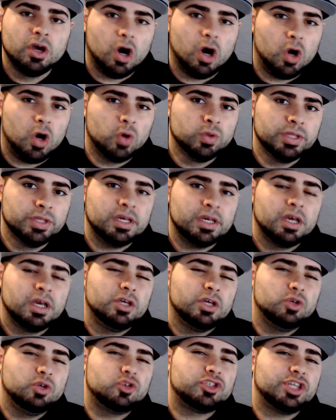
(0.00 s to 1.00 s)
only,
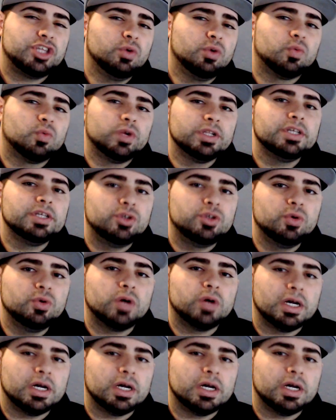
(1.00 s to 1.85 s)
you still really do